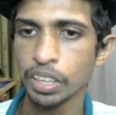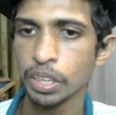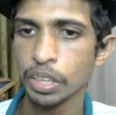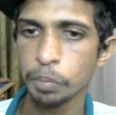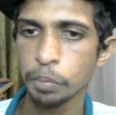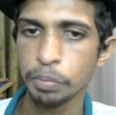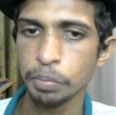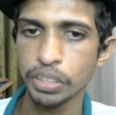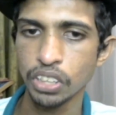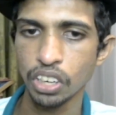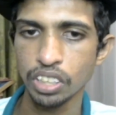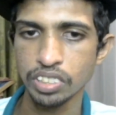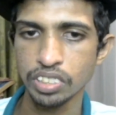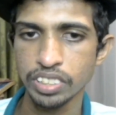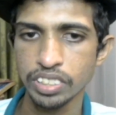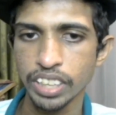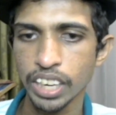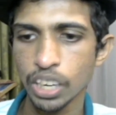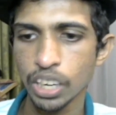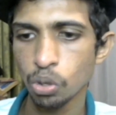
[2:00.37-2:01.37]
because
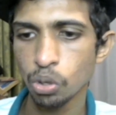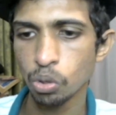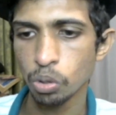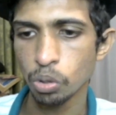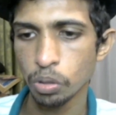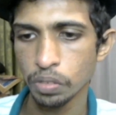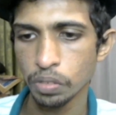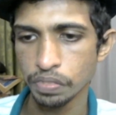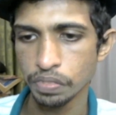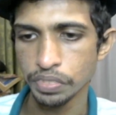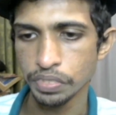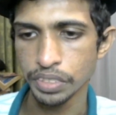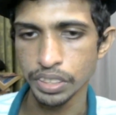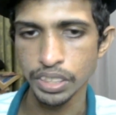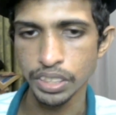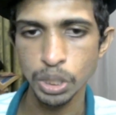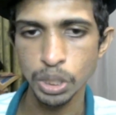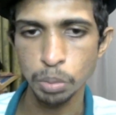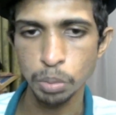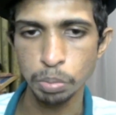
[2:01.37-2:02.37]
now
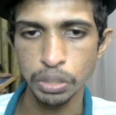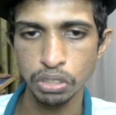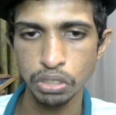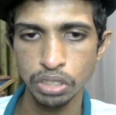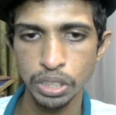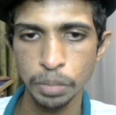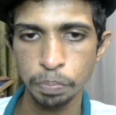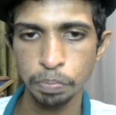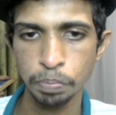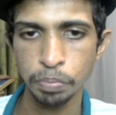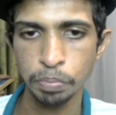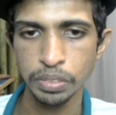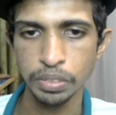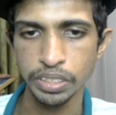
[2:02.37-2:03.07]
this bishop,